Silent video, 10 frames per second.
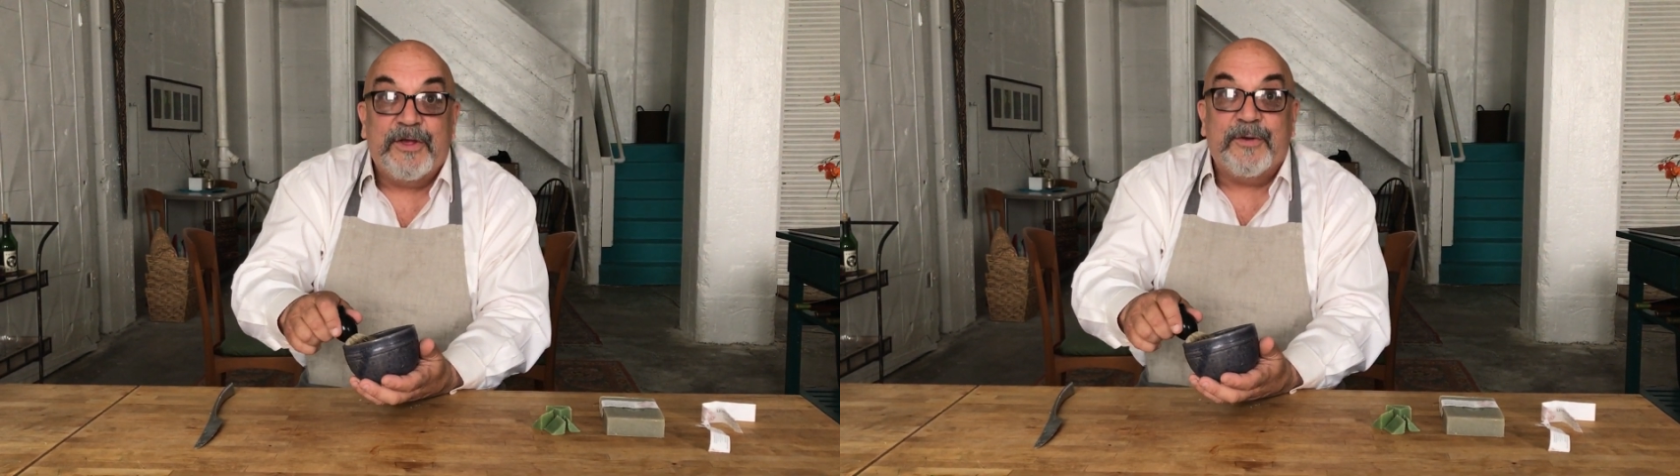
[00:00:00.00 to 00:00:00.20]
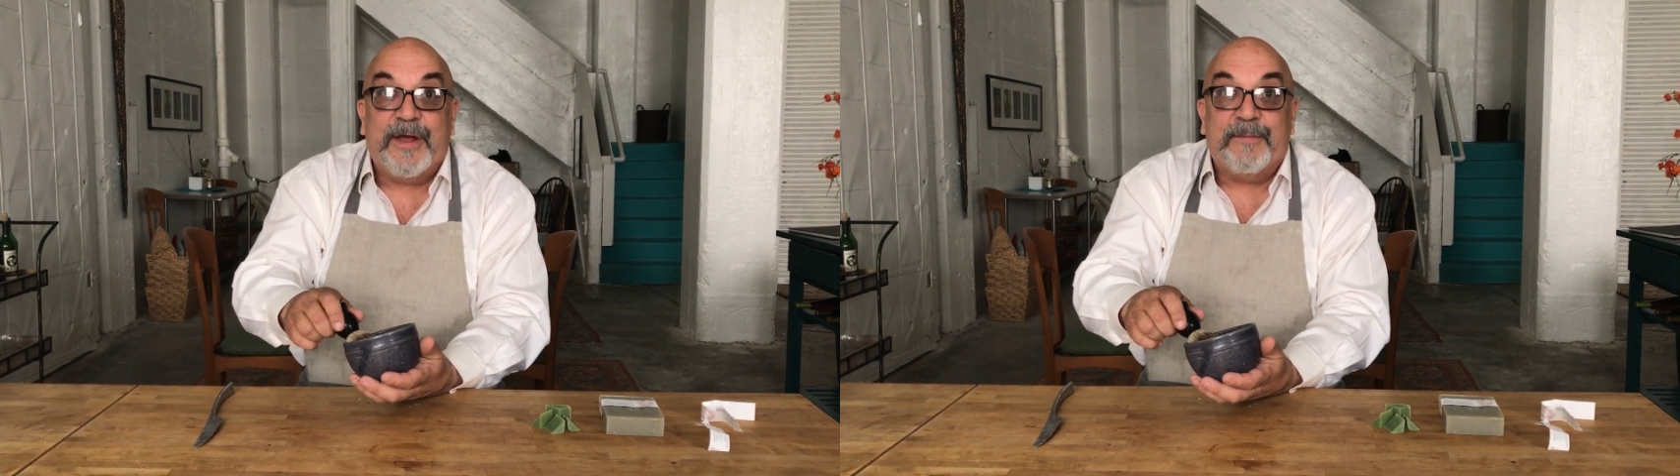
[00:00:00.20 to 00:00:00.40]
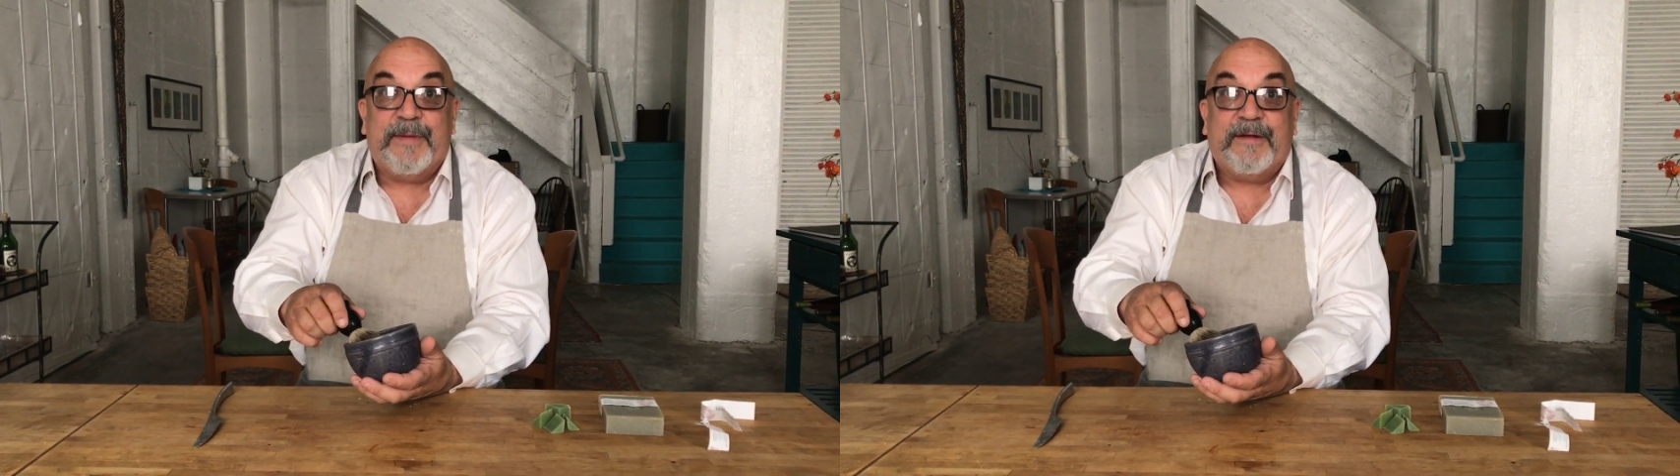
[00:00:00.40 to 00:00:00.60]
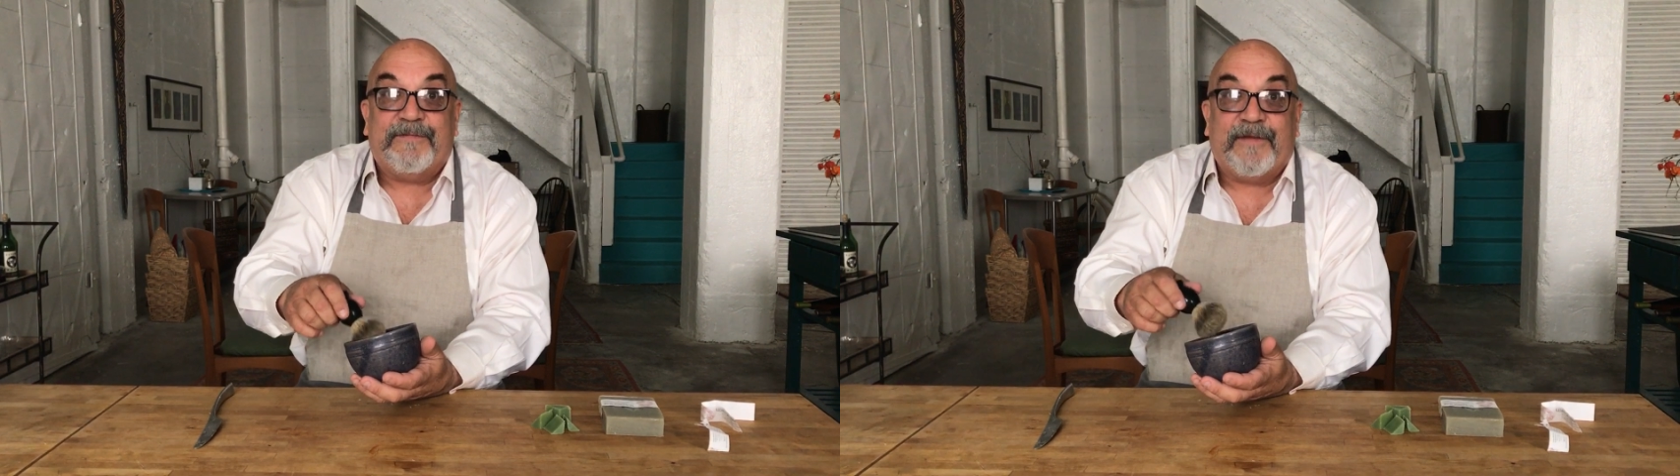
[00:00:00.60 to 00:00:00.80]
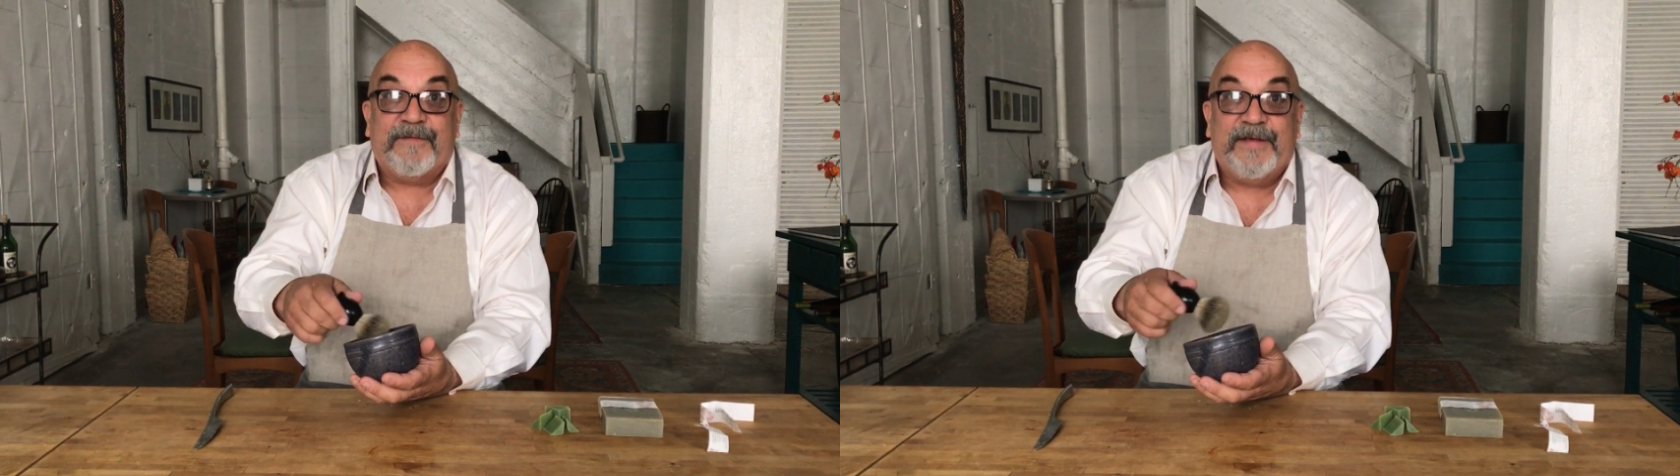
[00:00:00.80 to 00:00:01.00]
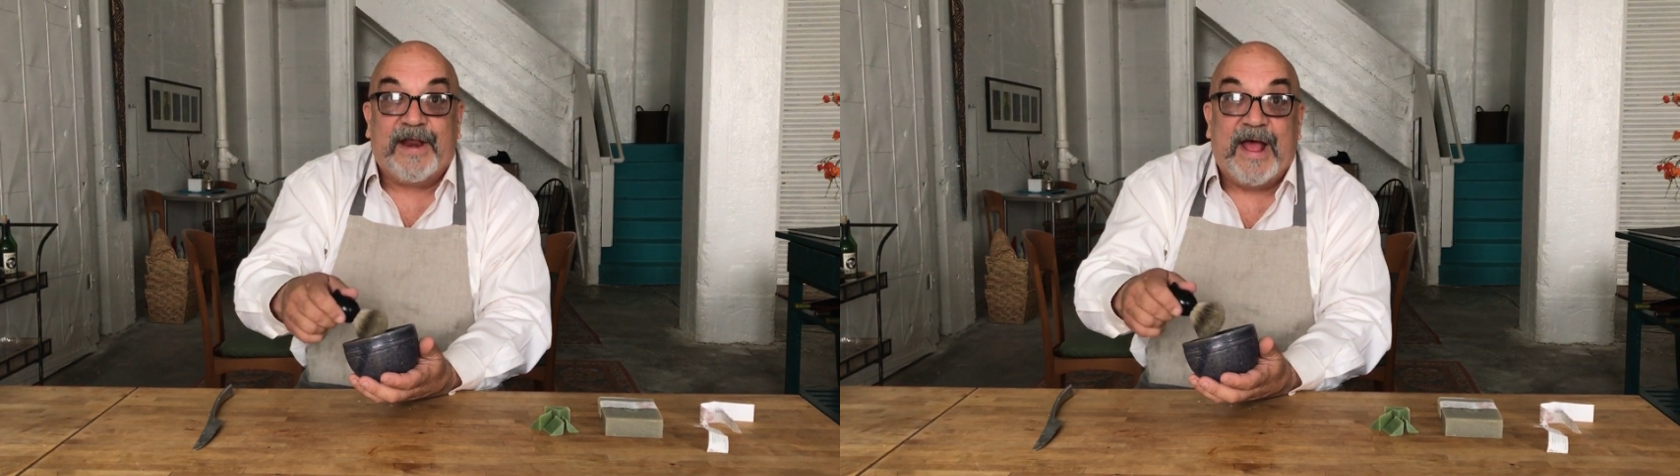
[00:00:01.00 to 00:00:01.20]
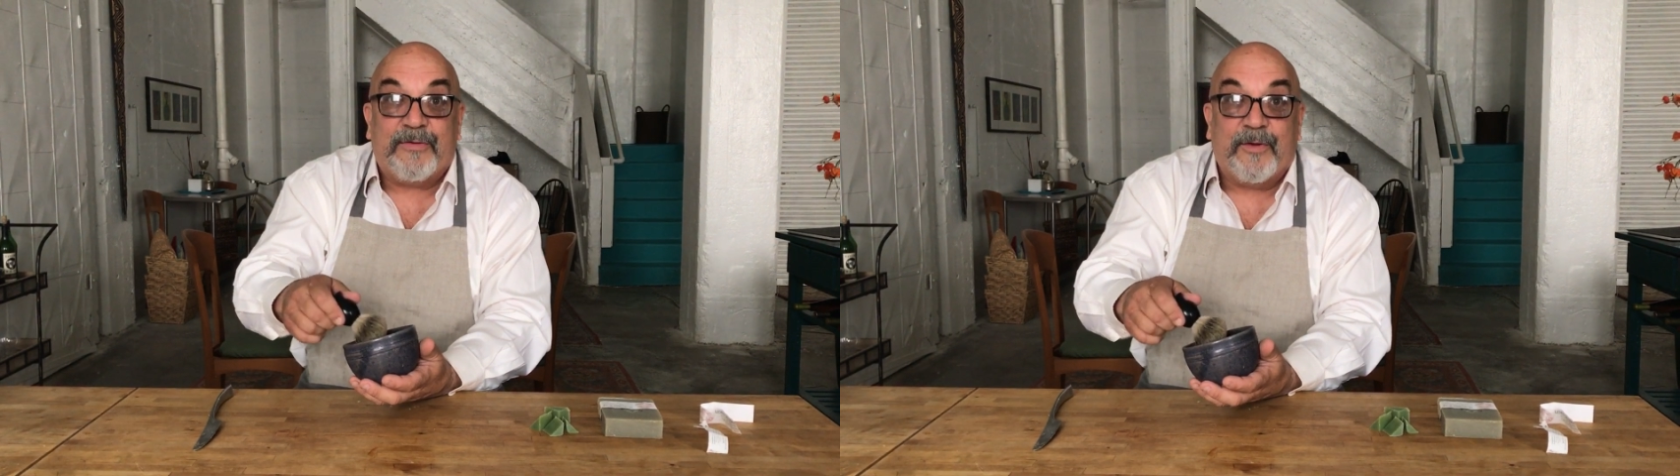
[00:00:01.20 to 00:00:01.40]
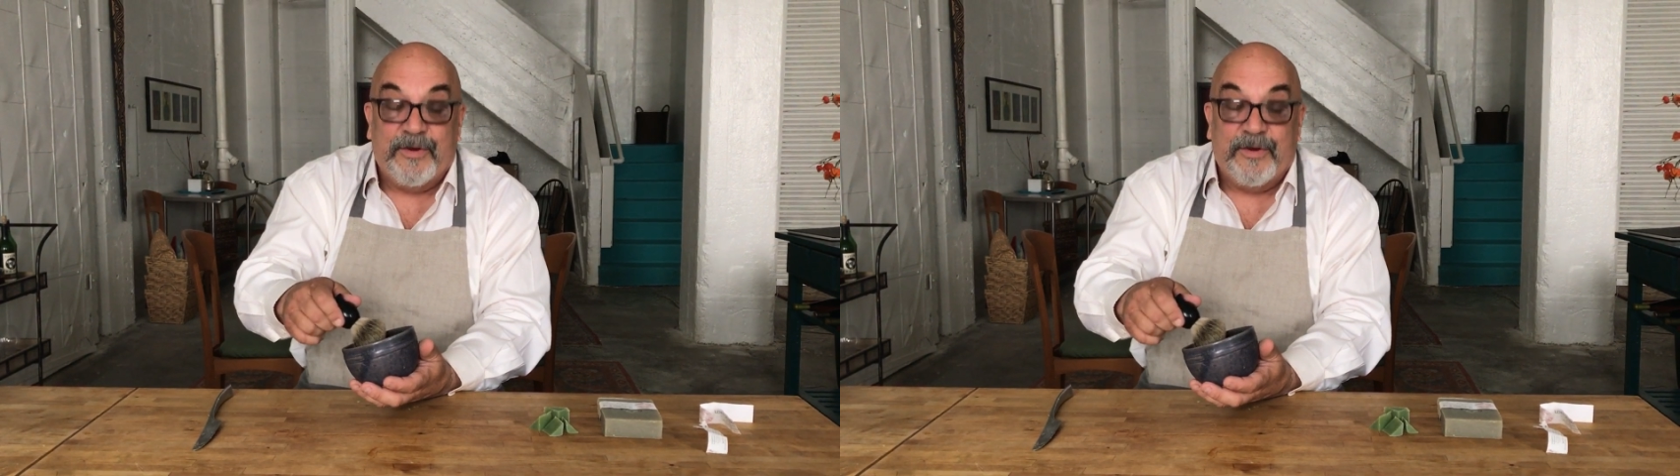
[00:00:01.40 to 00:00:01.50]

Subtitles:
you get big fluffy lather